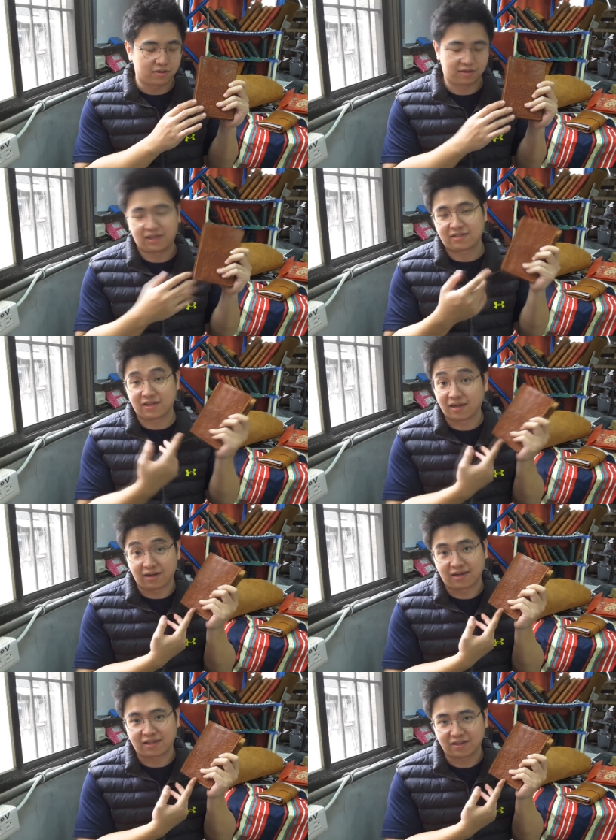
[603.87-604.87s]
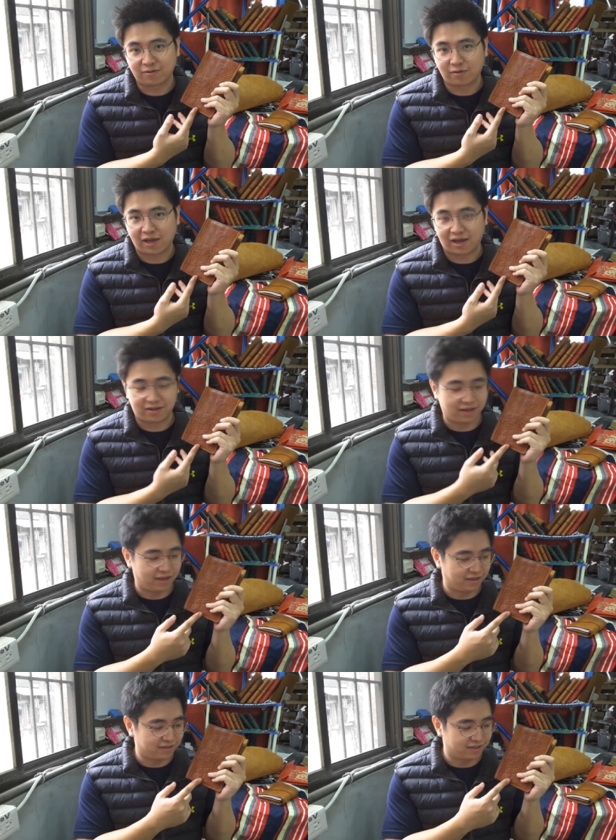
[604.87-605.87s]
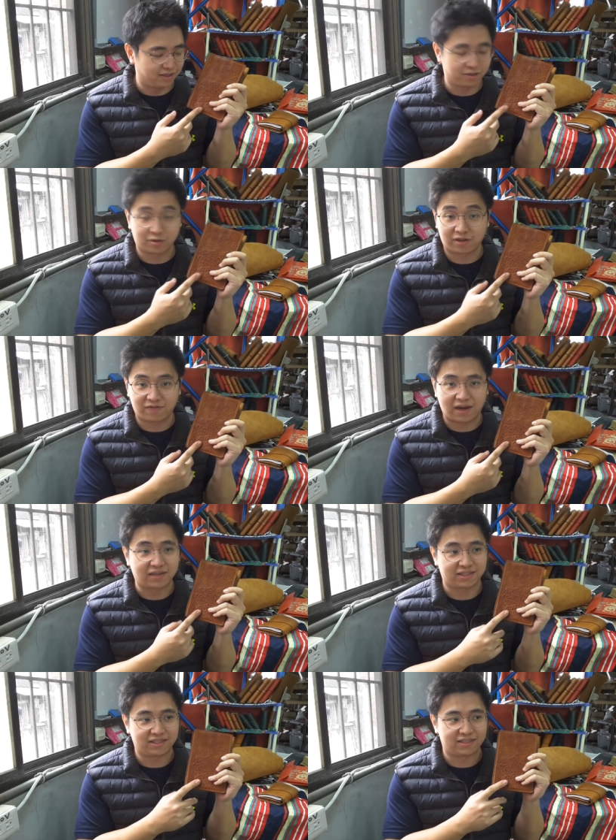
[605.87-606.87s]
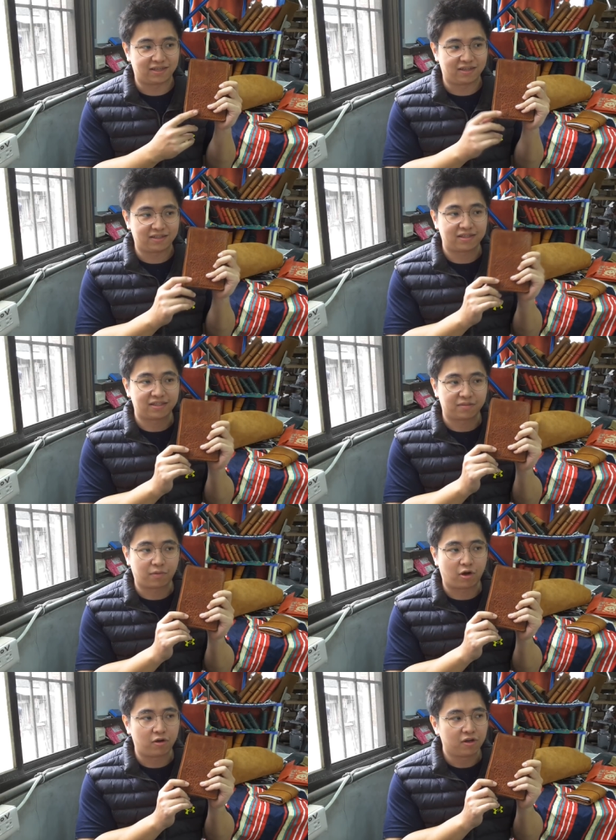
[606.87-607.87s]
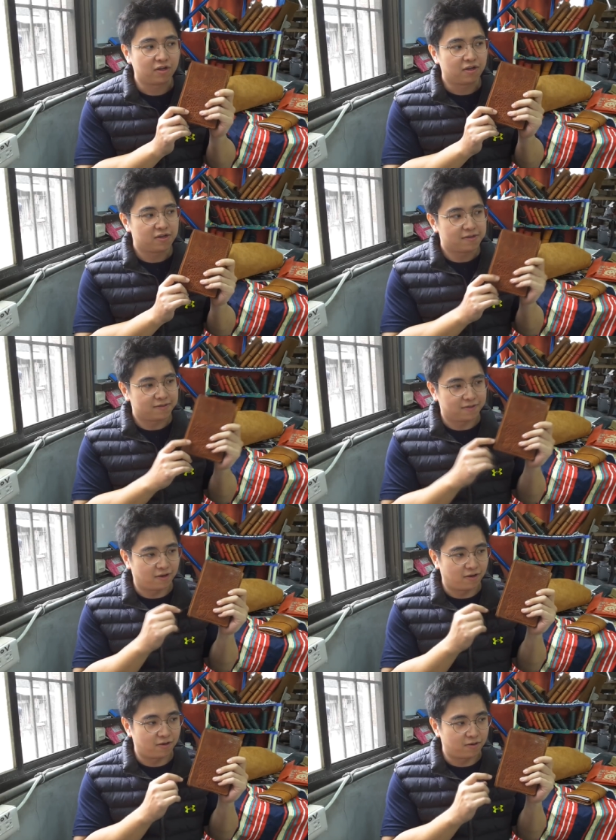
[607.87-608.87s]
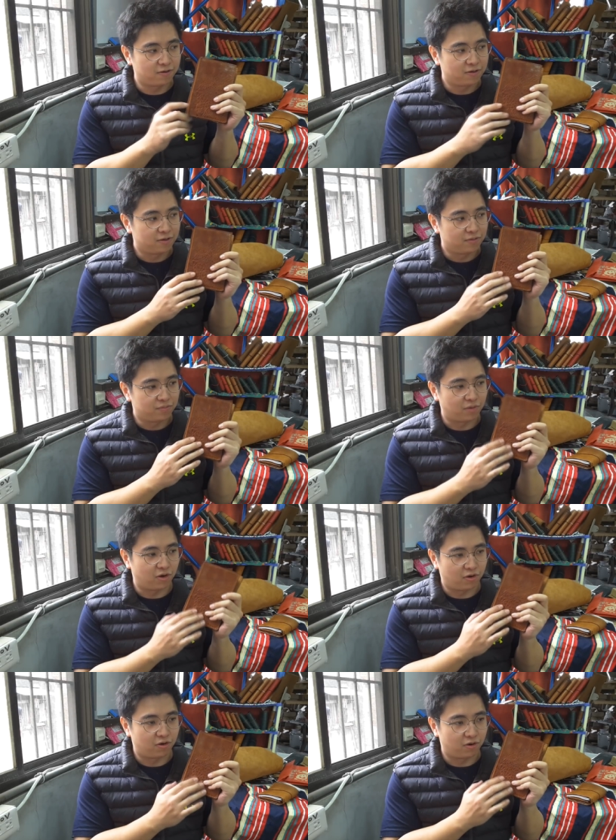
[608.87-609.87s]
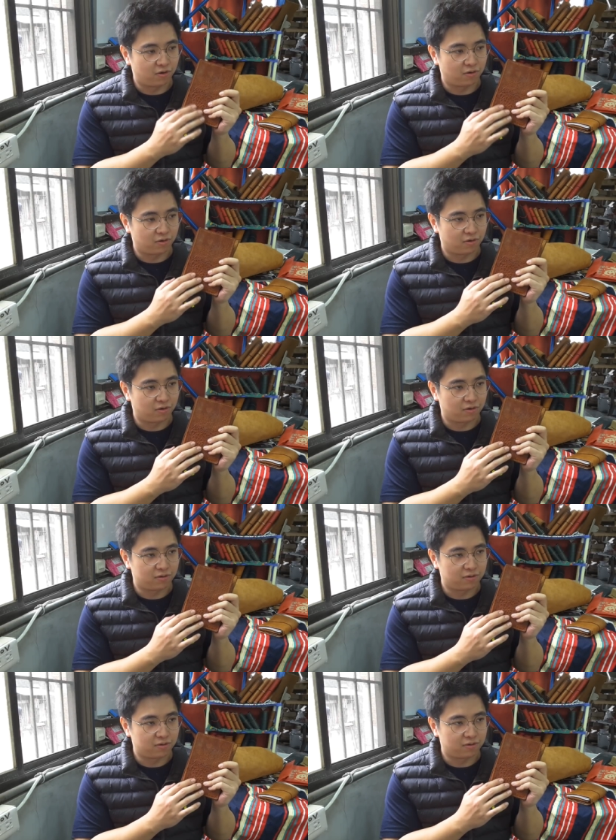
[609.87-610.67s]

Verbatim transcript: That's the, another way I name is the Naughty Fox. Is uh, this is more, no more